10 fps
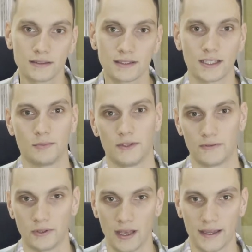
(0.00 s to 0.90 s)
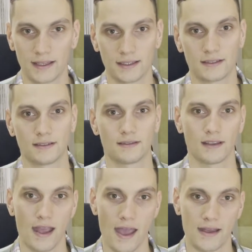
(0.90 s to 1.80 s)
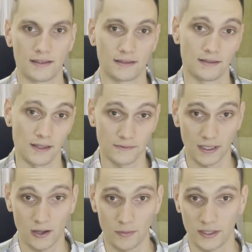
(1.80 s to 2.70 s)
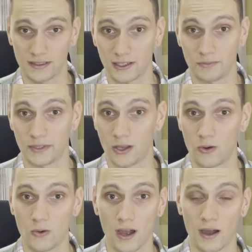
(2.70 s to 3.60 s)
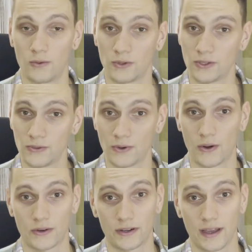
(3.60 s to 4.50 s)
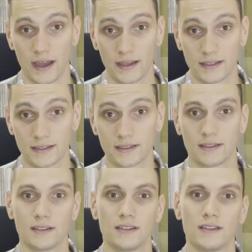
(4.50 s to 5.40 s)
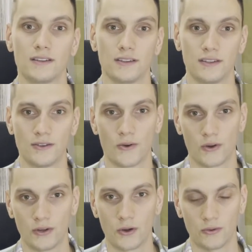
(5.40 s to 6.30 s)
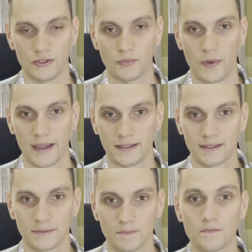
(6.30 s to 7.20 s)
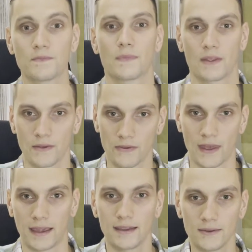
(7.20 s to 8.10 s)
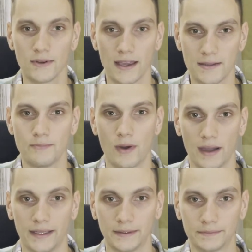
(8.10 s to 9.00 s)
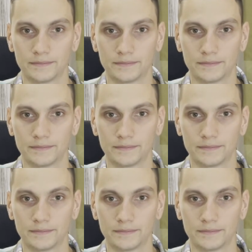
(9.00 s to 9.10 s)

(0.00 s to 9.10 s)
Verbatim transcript: Tell me if you like it, and left a comment down below how you organize your knowledge base. Thank you and bye.